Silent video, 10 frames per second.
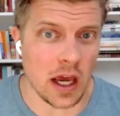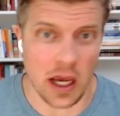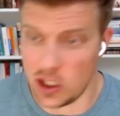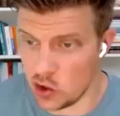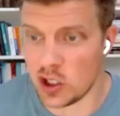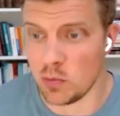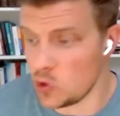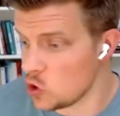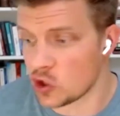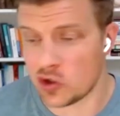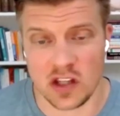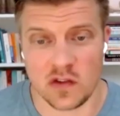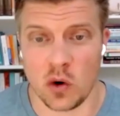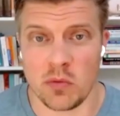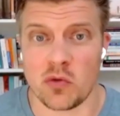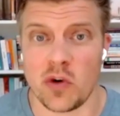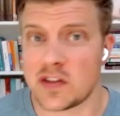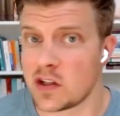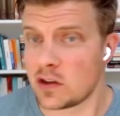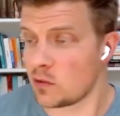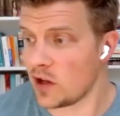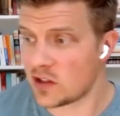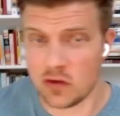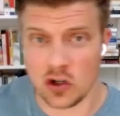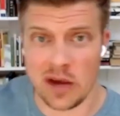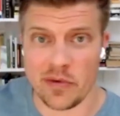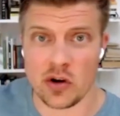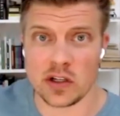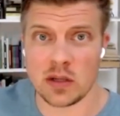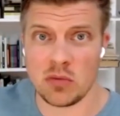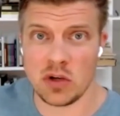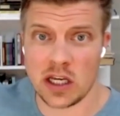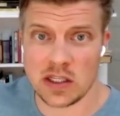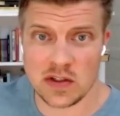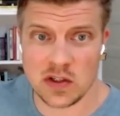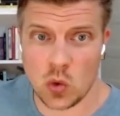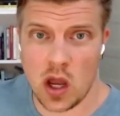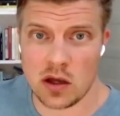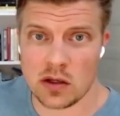And you can transform the rest of your neighborhood can be like this as well.